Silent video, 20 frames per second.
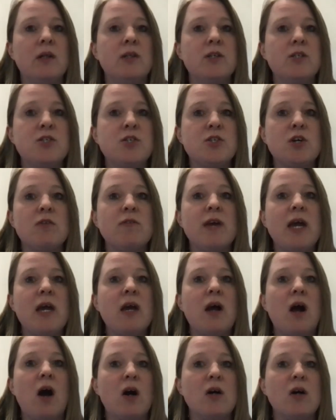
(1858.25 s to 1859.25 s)
The
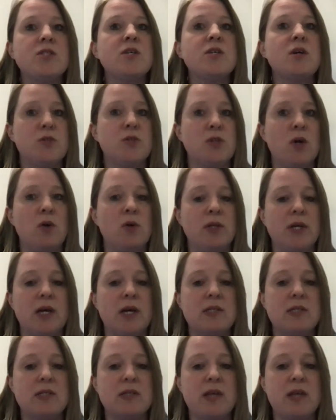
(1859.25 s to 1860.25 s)
survey also told
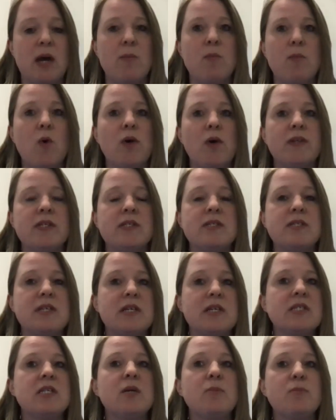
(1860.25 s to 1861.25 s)
us that more than
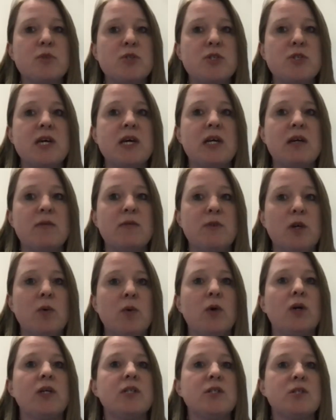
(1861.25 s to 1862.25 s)
60% of you
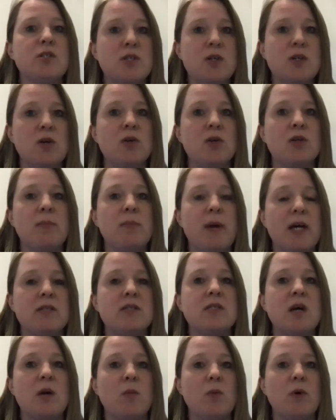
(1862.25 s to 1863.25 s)
are concerned about
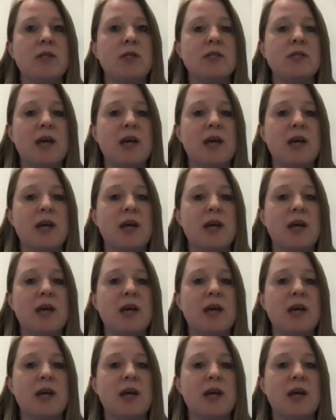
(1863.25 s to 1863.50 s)
someone